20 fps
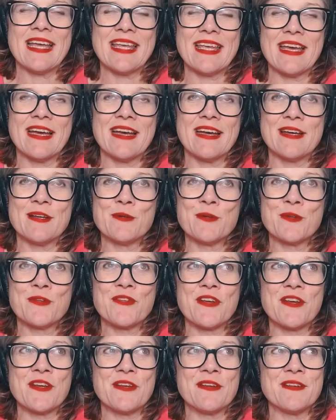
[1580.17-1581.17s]
yeah and
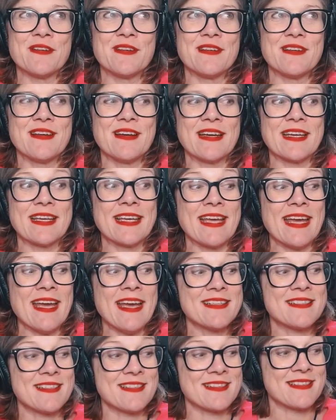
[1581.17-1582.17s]
also i
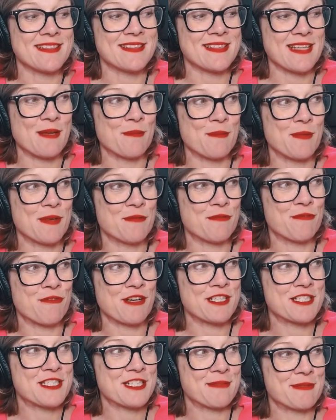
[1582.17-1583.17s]
guess it's the same with
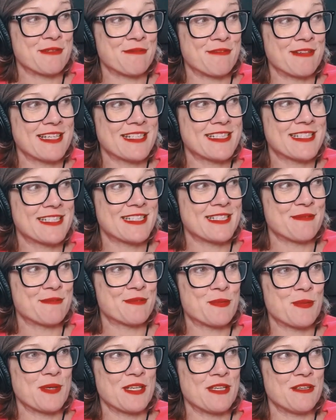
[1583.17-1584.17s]
friendships and
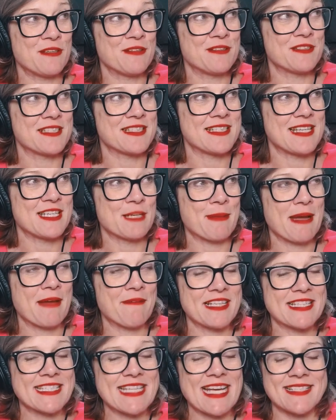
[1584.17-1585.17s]
relationships when you just end up
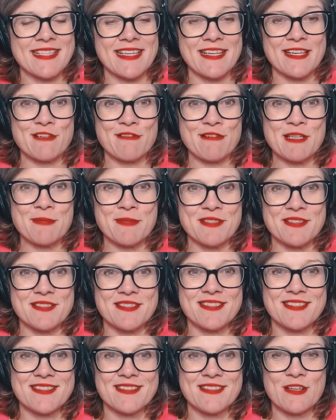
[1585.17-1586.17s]
having tacit
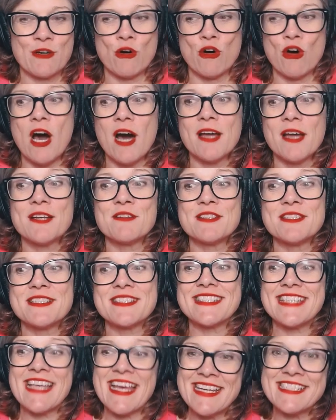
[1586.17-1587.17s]
agreements or
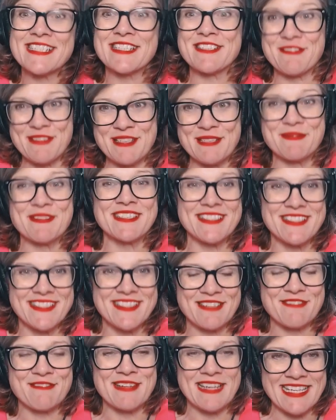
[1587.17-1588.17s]
unsaid agreements
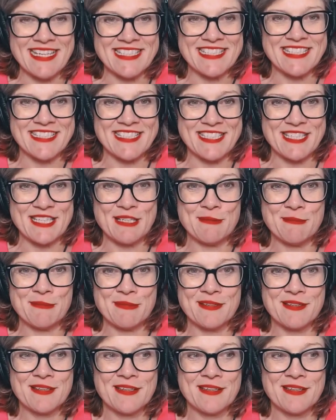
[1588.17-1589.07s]
in a relationship